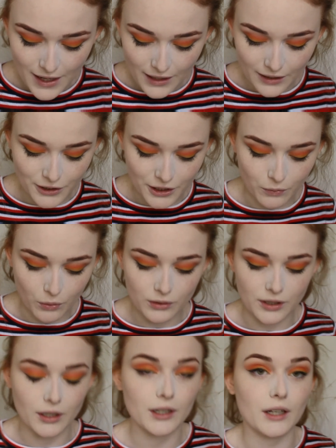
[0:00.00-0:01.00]
because she
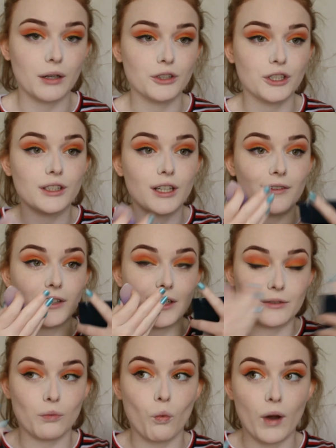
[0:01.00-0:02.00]
walked in and I was just covered in
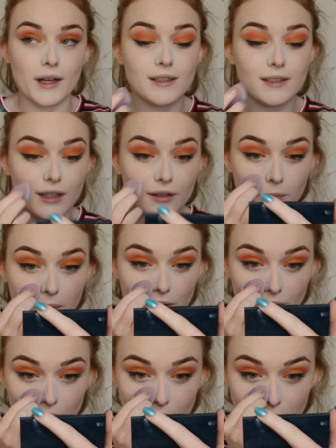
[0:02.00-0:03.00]
this white stuff on my
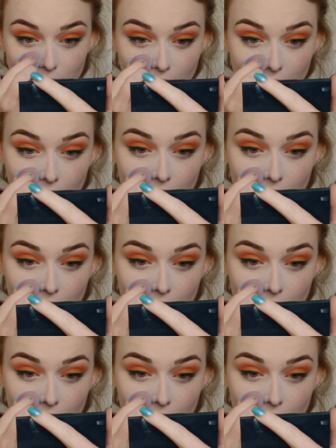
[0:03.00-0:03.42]
nose.